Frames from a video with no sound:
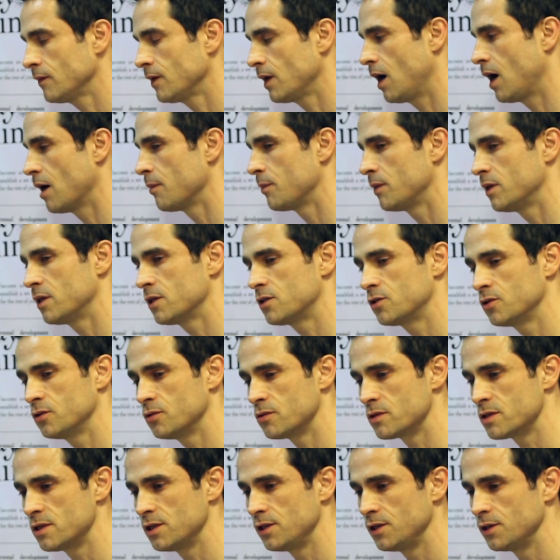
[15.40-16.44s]
I'm going to
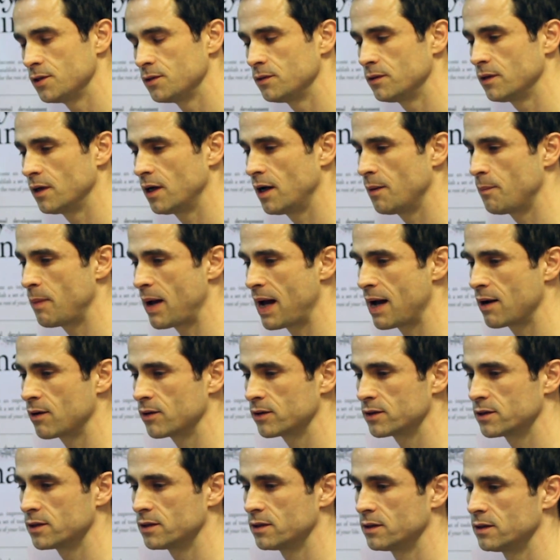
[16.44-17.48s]
talk to you about
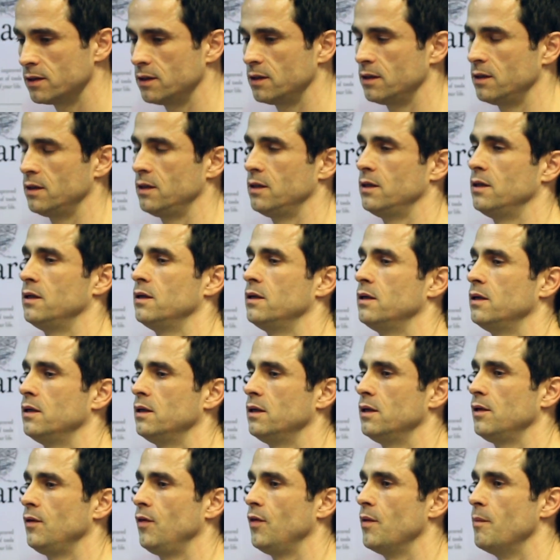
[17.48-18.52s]

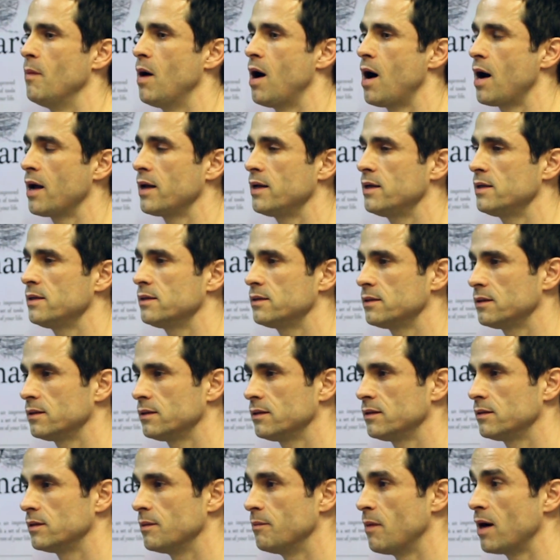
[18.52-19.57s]
the
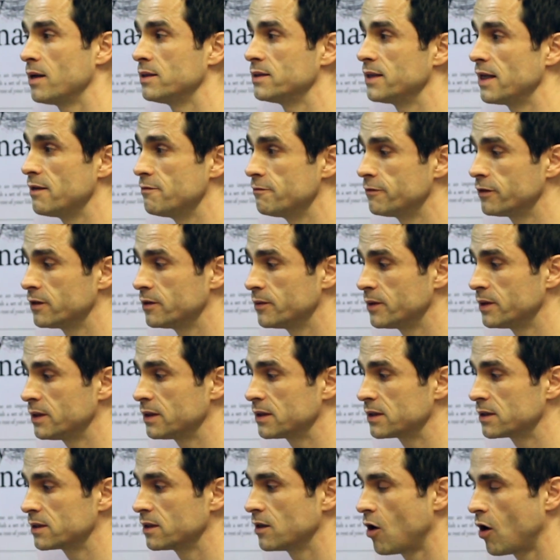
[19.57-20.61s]
mind's
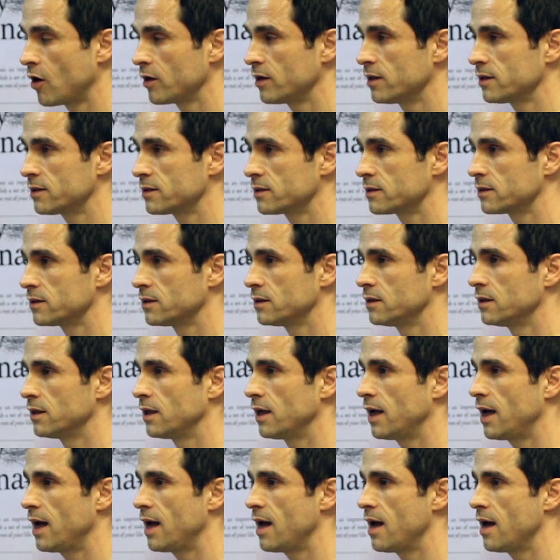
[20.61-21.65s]
influence on us.
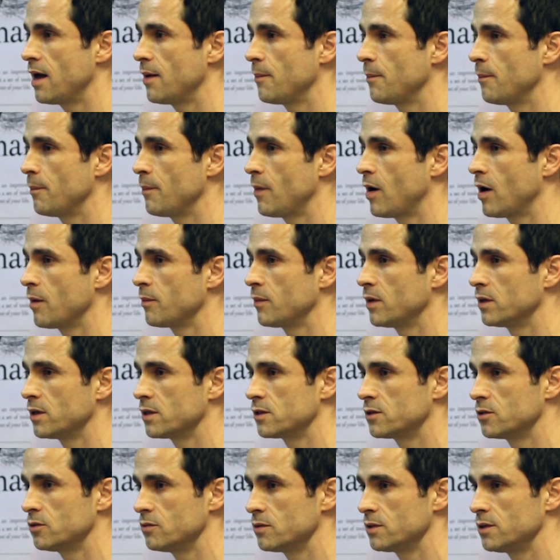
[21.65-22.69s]
I'm going to
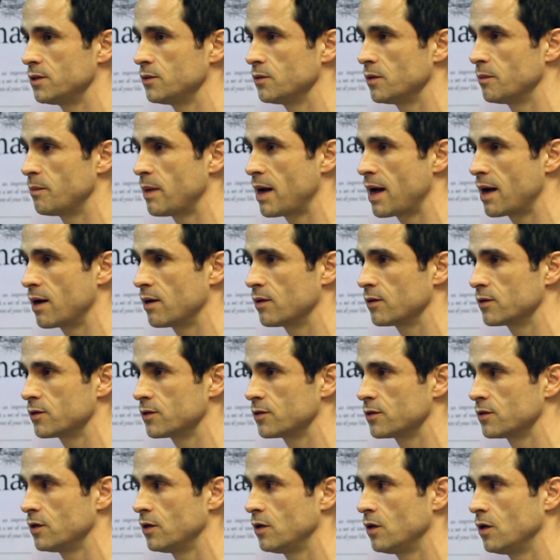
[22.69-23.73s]
talk to you about
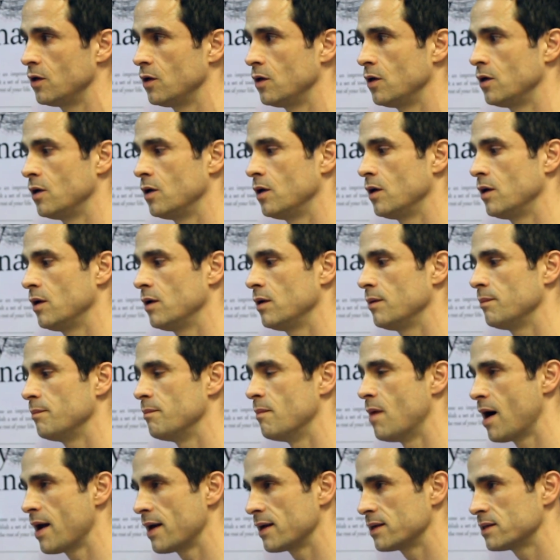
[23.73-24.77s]

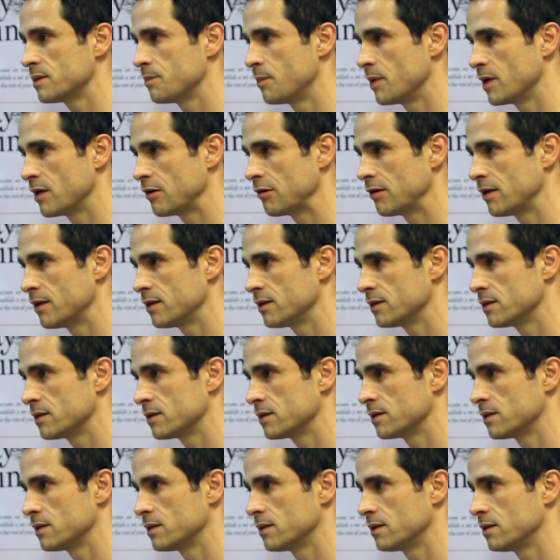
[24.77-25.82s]
my
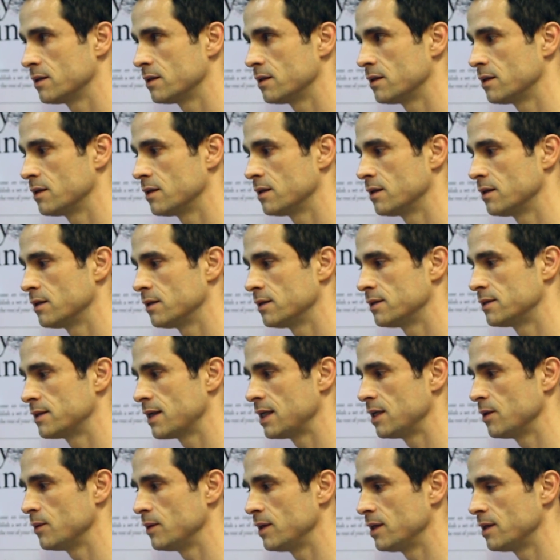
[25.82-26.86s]
experience,
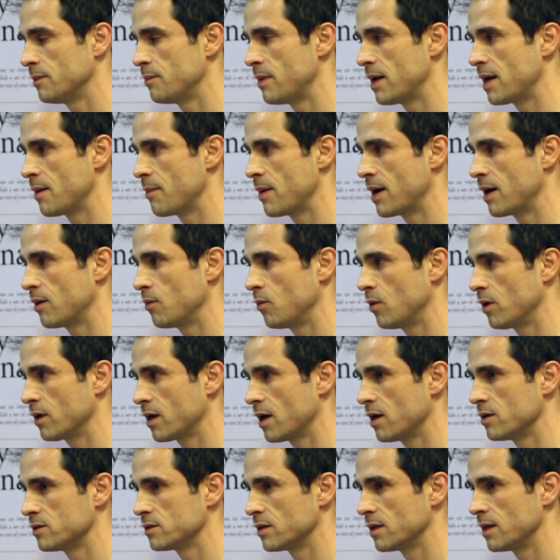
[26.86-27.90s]
tell you a little bit about what
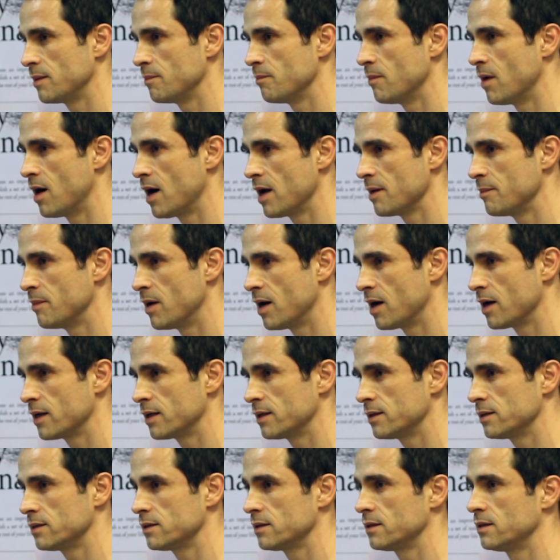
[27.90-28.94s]
goes on in my
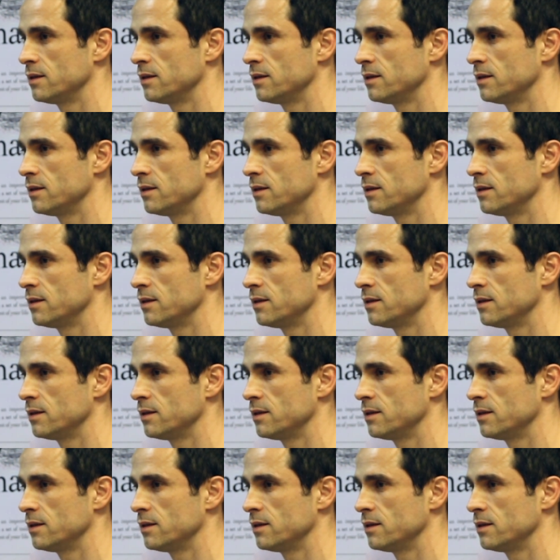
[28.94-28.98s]
mind.